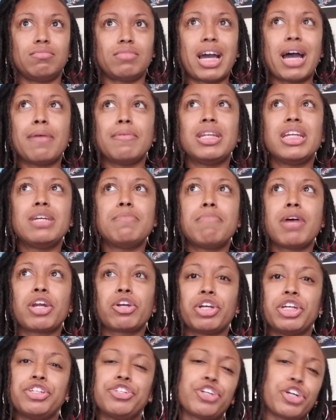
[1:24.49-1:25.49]
need better
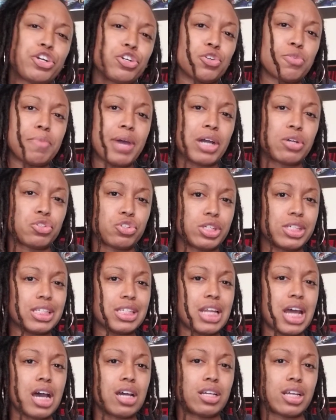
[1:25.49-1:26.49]
internal boundaries,
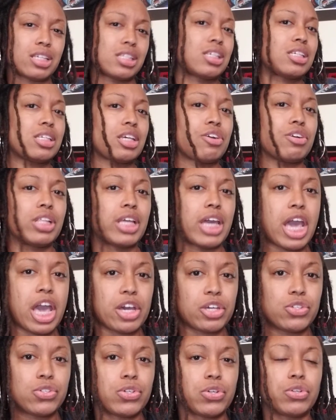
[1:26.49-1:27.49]
not necessarily
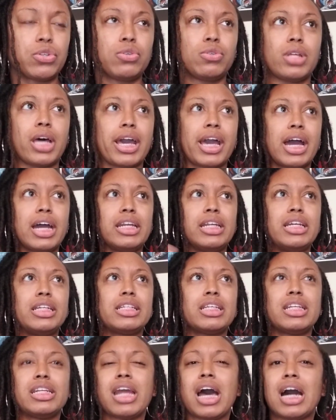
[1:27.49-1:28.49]
external. Like, I need to
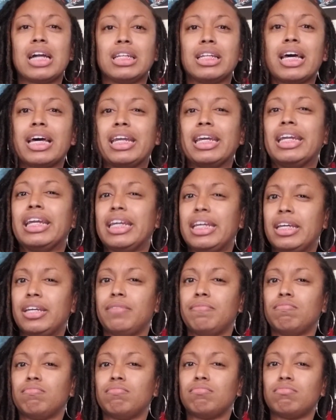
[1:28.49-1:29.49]
not let it in,
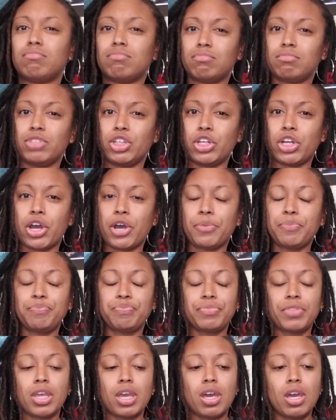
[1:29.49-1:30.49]
you know?
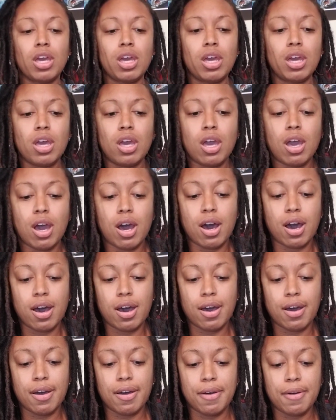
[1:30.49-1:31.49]

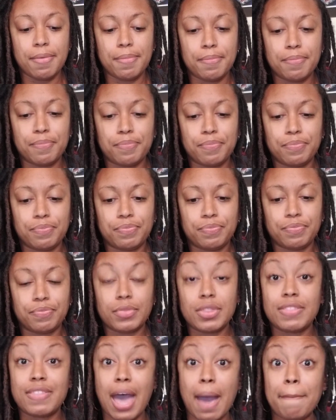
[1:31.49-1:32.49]

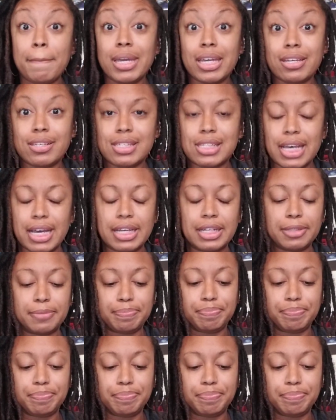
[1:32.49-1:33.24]
That being said,